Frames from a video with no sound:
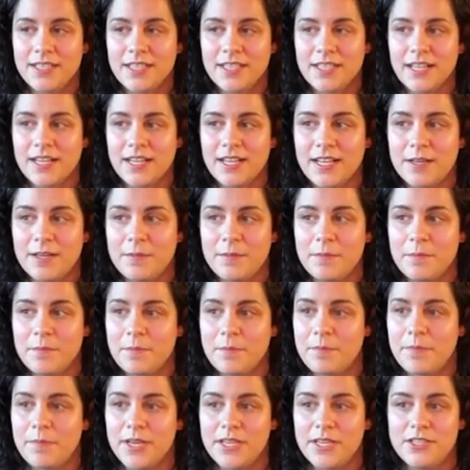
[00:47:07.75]
Um,
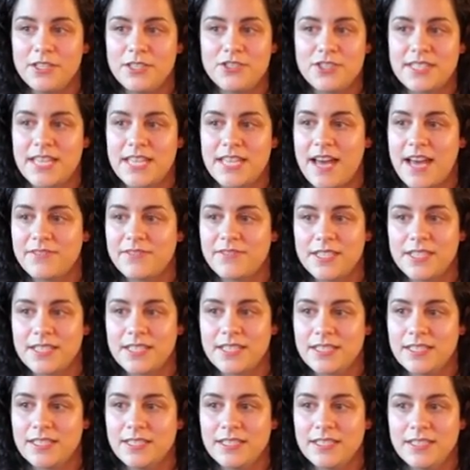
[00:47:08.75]
but you just have
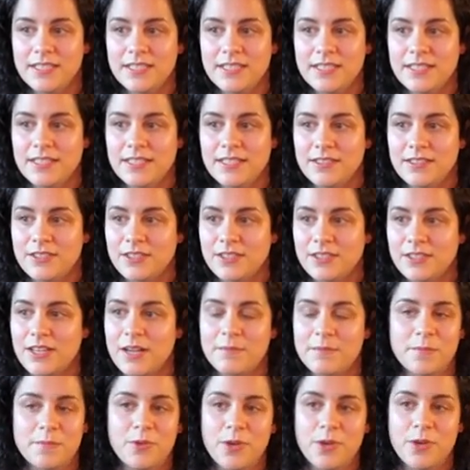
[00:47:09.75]
to, there
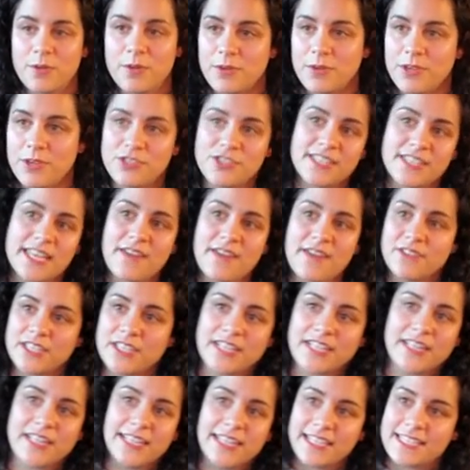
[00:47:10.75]
comes a point where you just have to
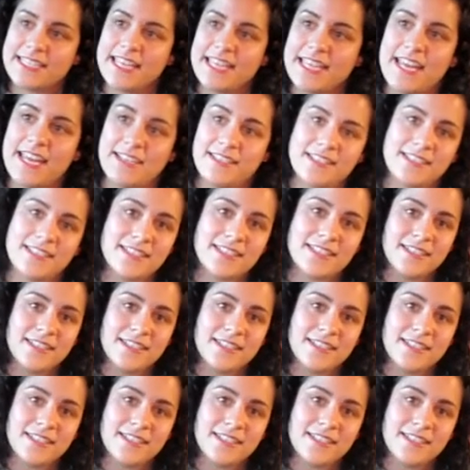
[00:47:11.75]
click send